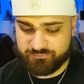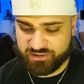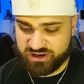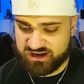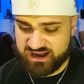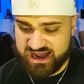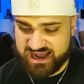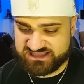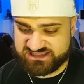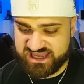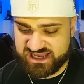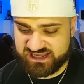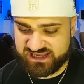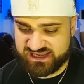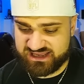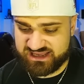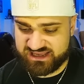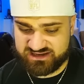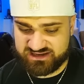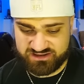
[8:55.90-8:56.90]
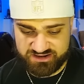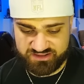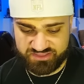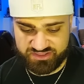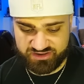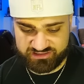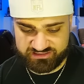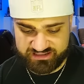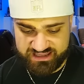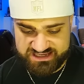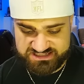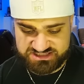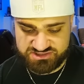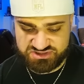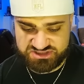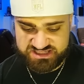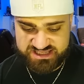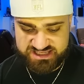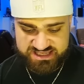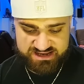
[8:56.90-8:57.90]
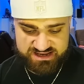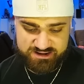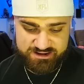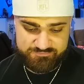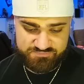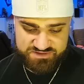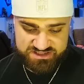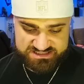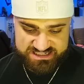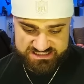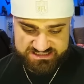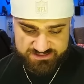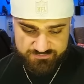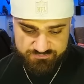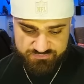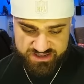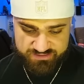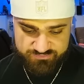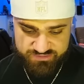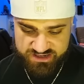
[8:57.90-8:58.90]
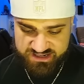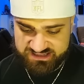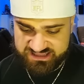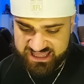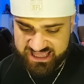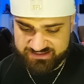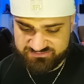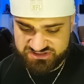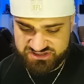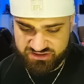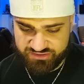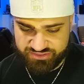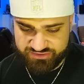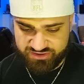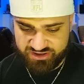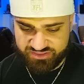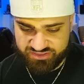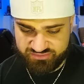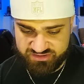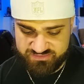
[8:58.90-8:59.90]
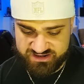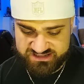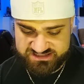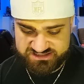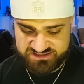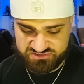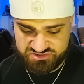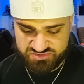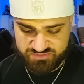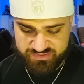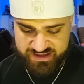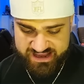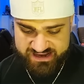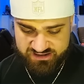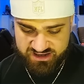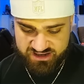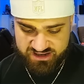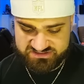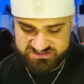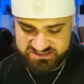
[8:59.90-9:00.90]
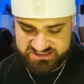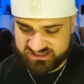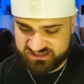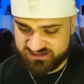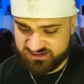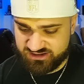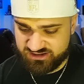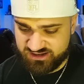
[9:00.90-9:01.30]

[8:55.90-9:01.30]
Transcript: but I take it nonetheless. And you see here, he's had some big-minute games here, 33 minutes. Those were back, obviously,